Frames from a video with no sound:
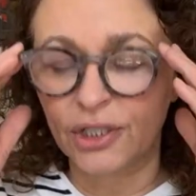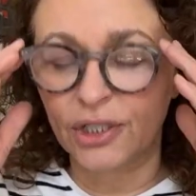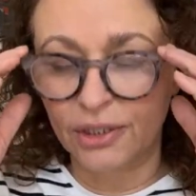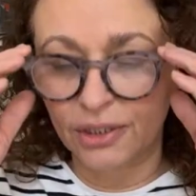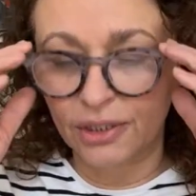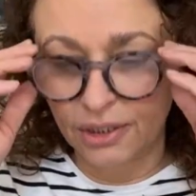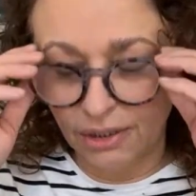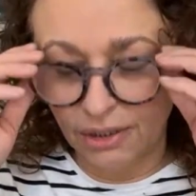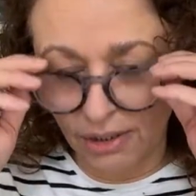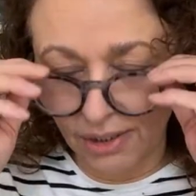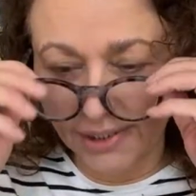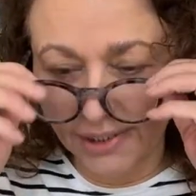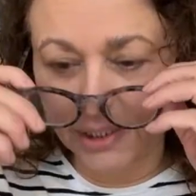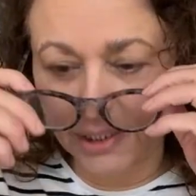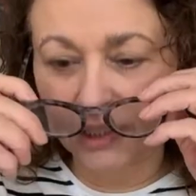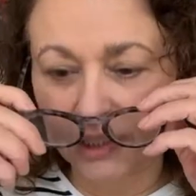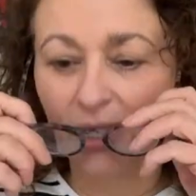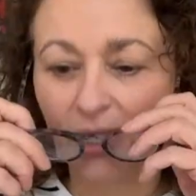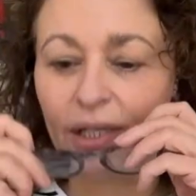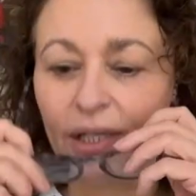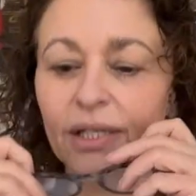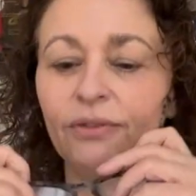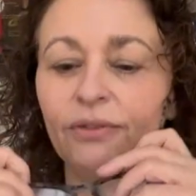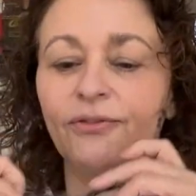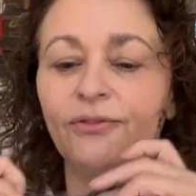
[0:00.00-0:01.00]
And I
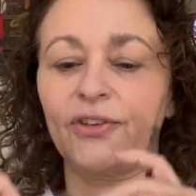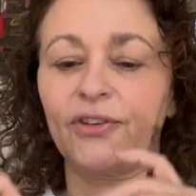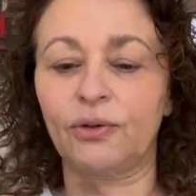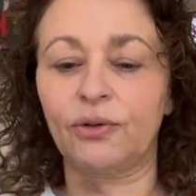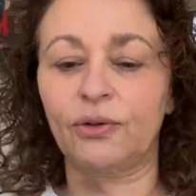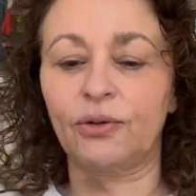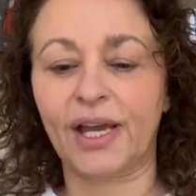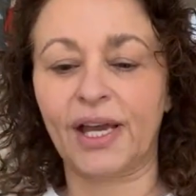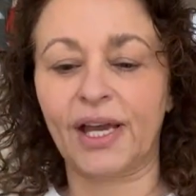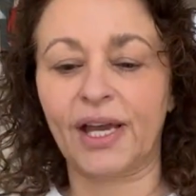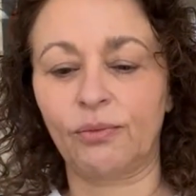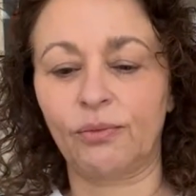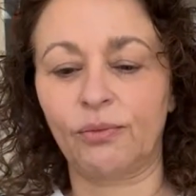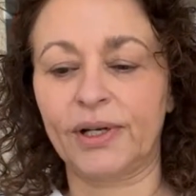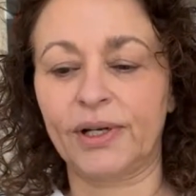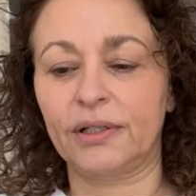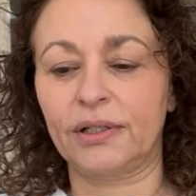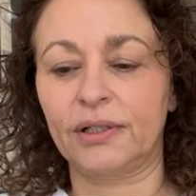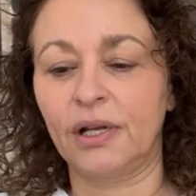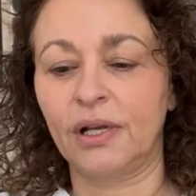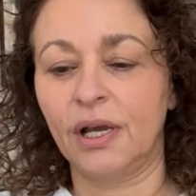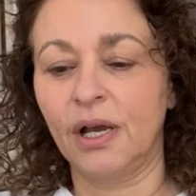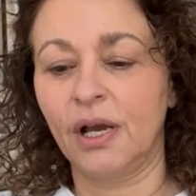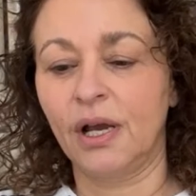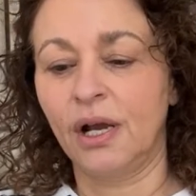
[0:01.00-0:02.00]
certainly feel that
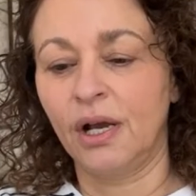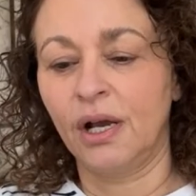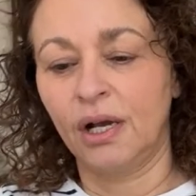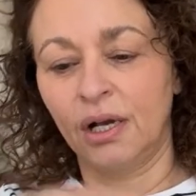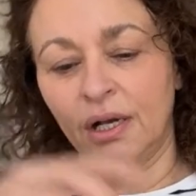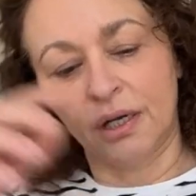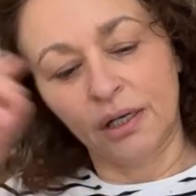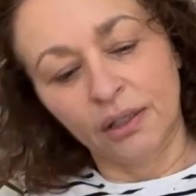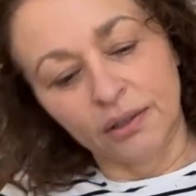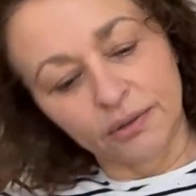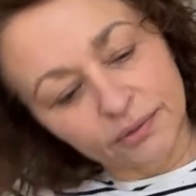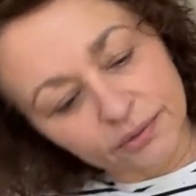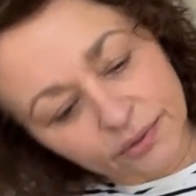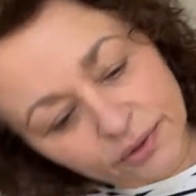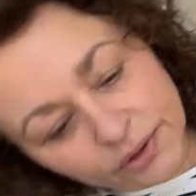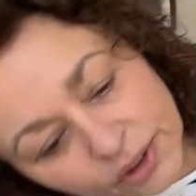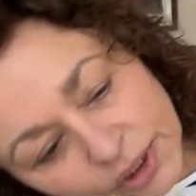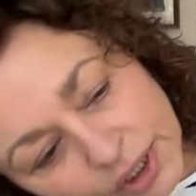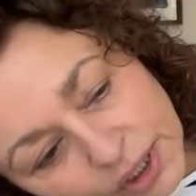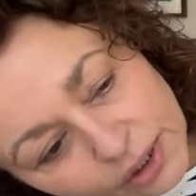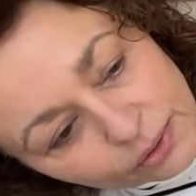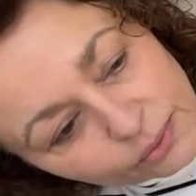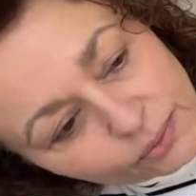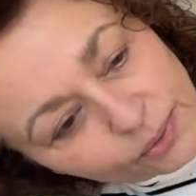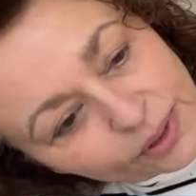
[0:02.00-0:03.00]
when you
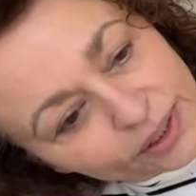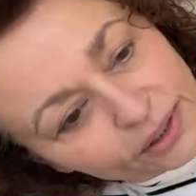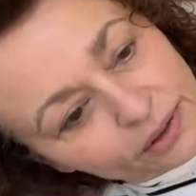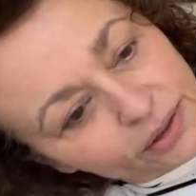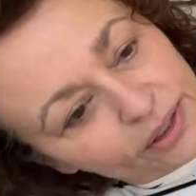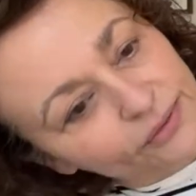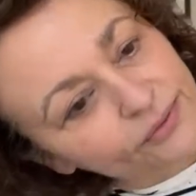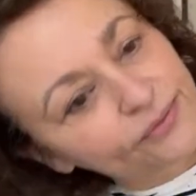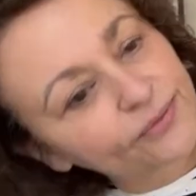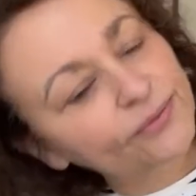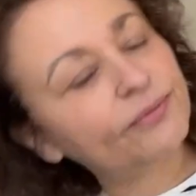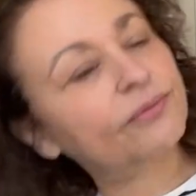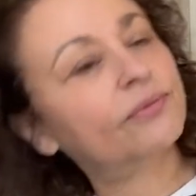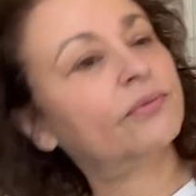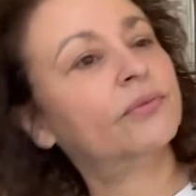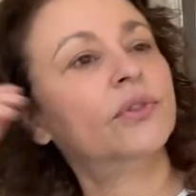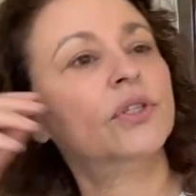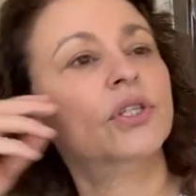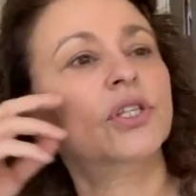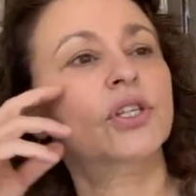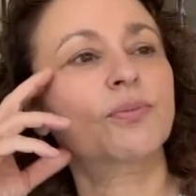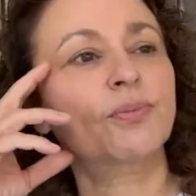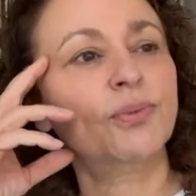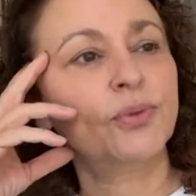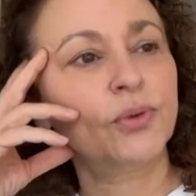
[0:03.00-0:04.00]
know, when I've
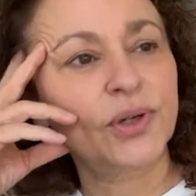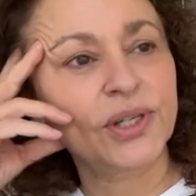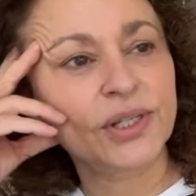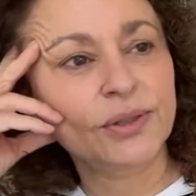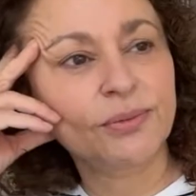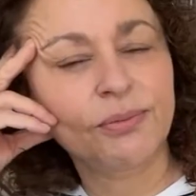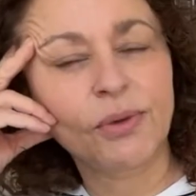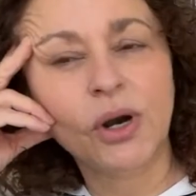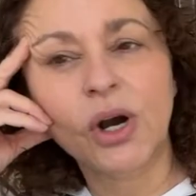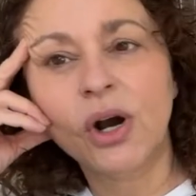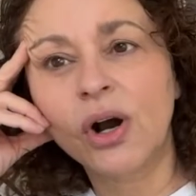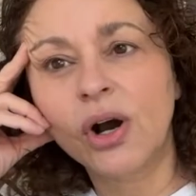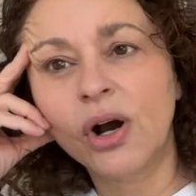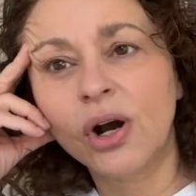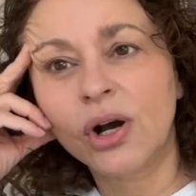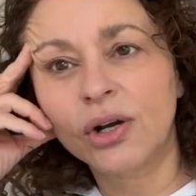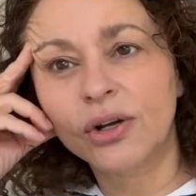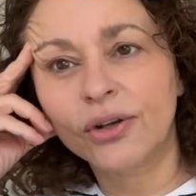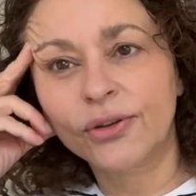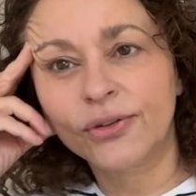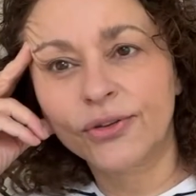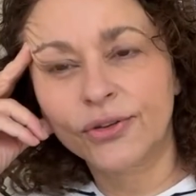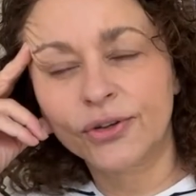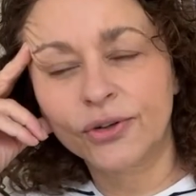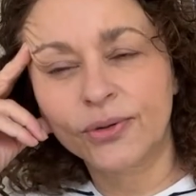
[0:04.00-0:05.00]
supported
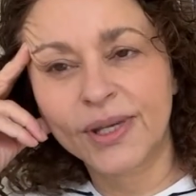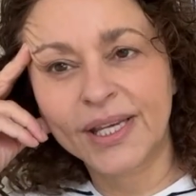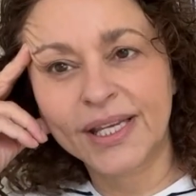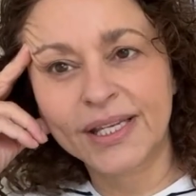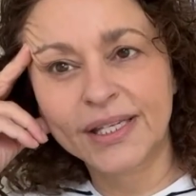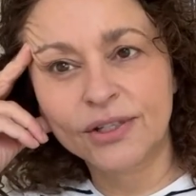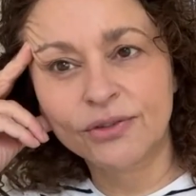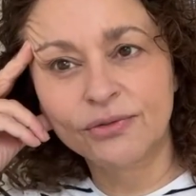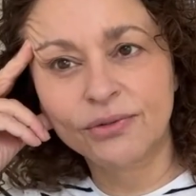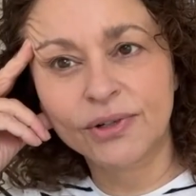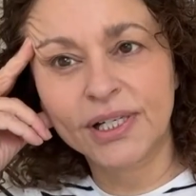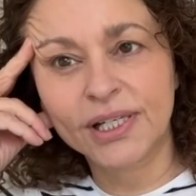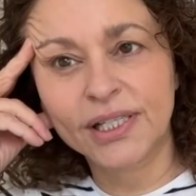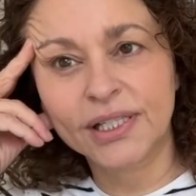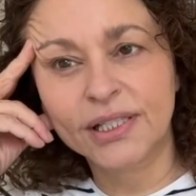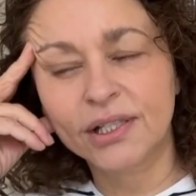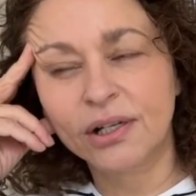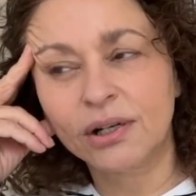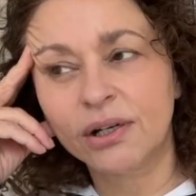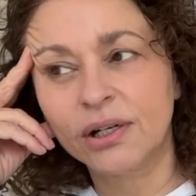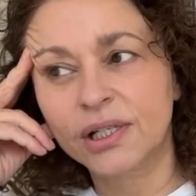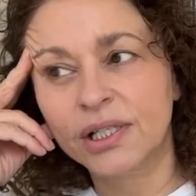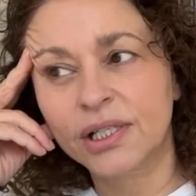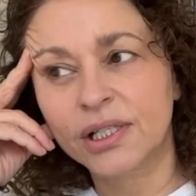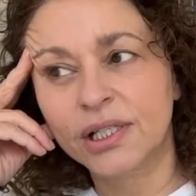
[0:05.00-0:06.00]
Mark through his really
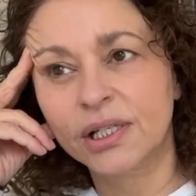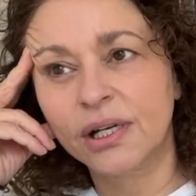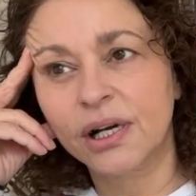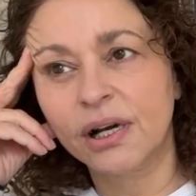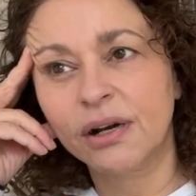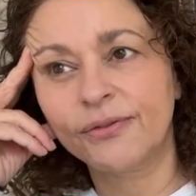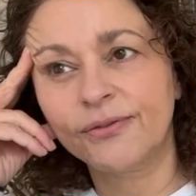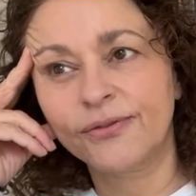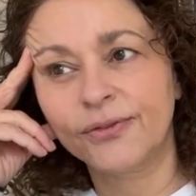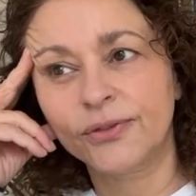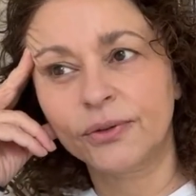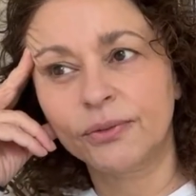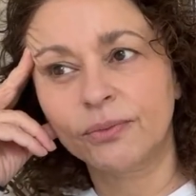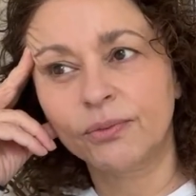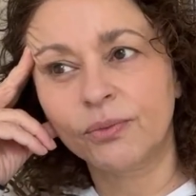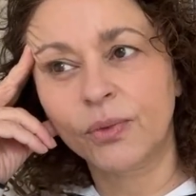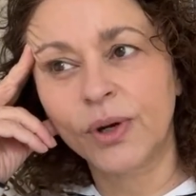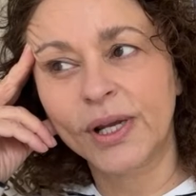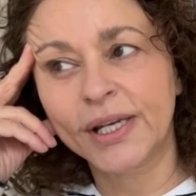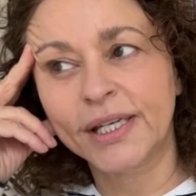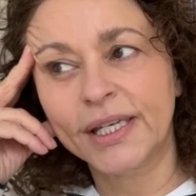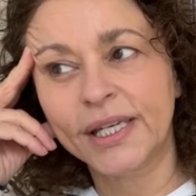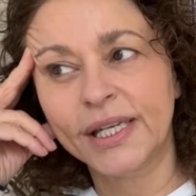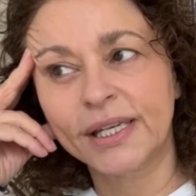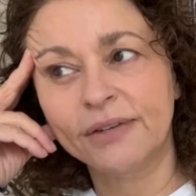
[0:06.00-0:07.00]
dark stuff and
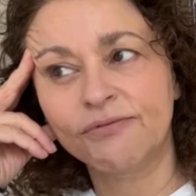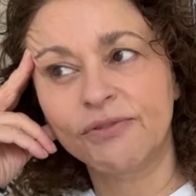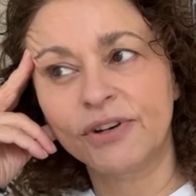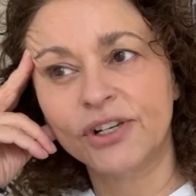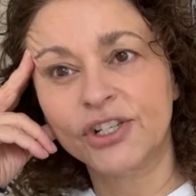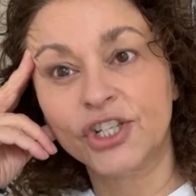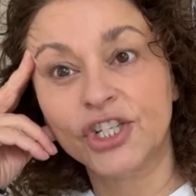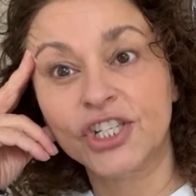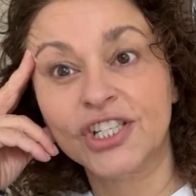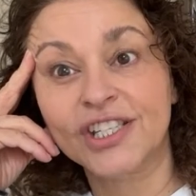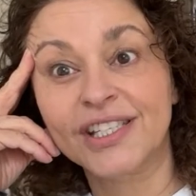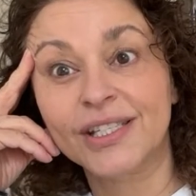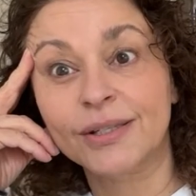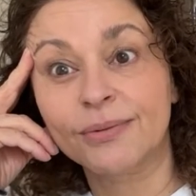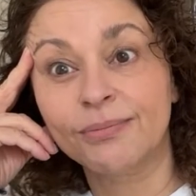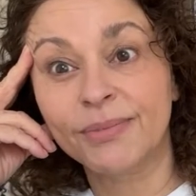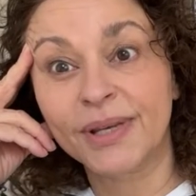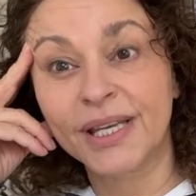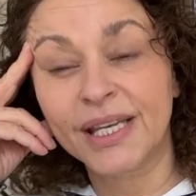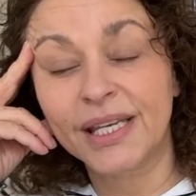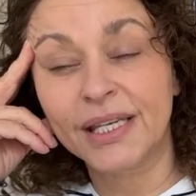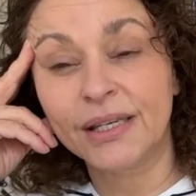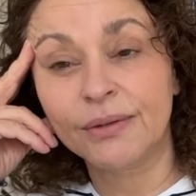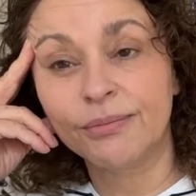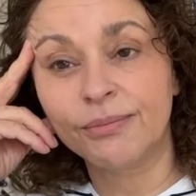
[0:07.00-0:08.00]
when he rushes to
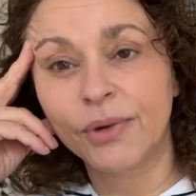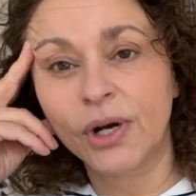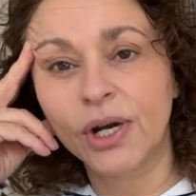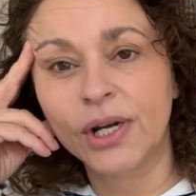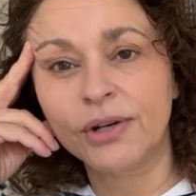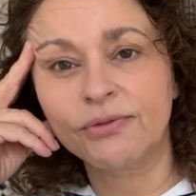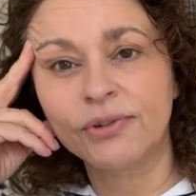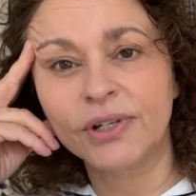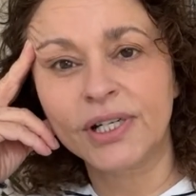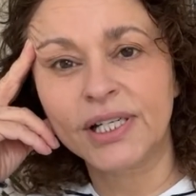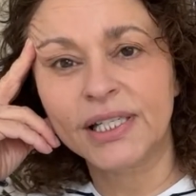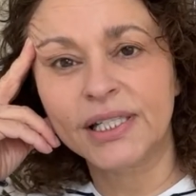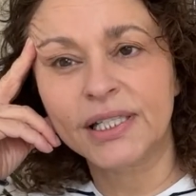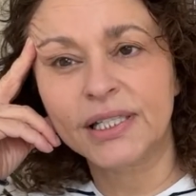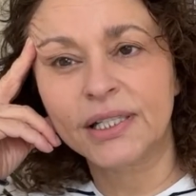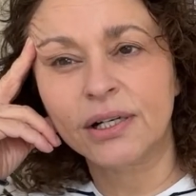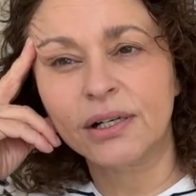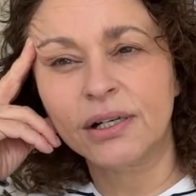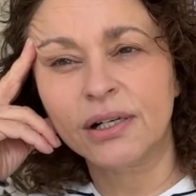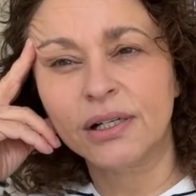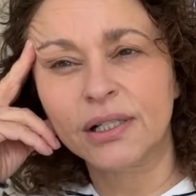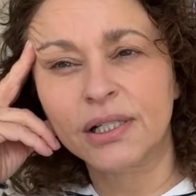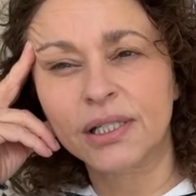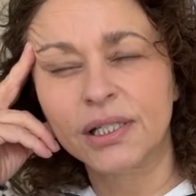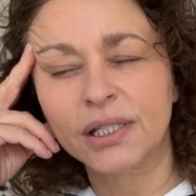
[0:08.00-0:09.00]
me and my really
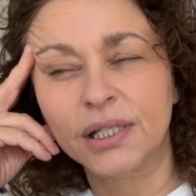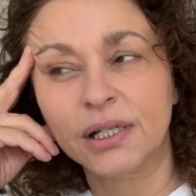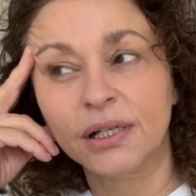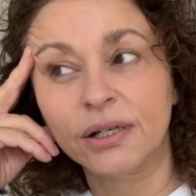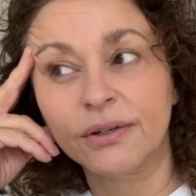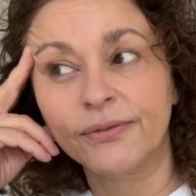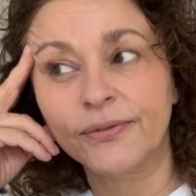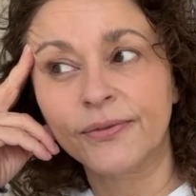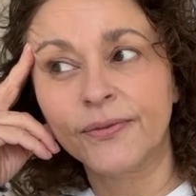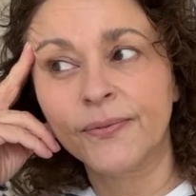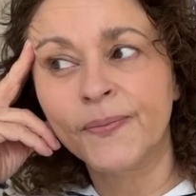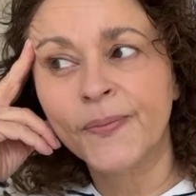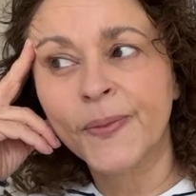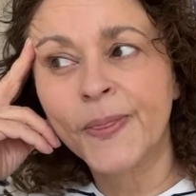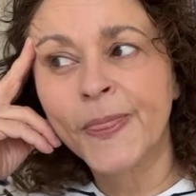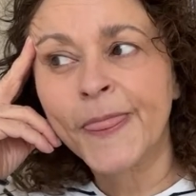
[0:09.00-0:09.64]
dark stuff.